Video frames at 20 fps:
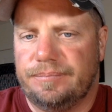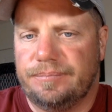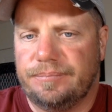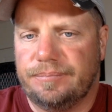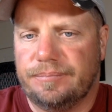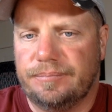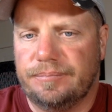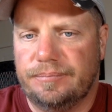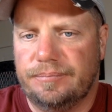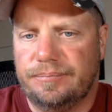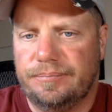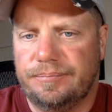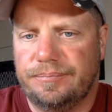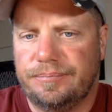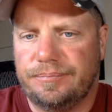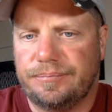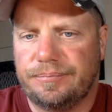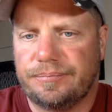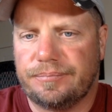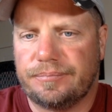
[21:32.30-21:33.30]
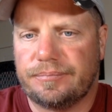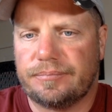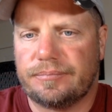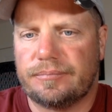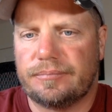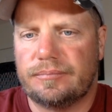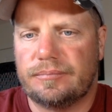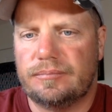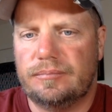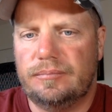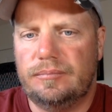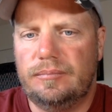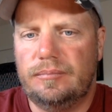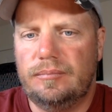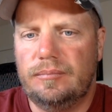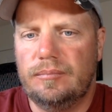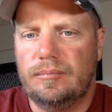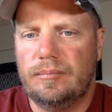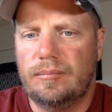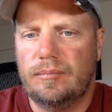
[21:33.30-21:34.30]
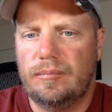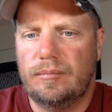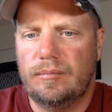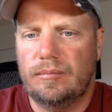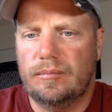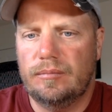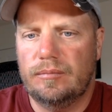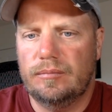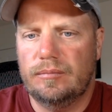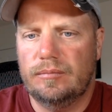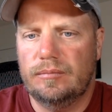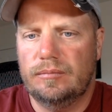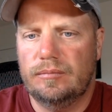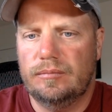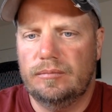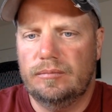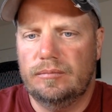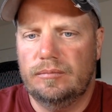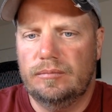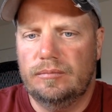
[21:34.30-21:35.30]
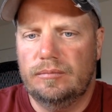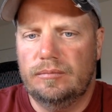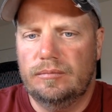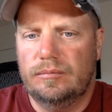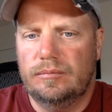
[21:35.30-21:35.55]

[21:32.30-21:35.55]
(silence)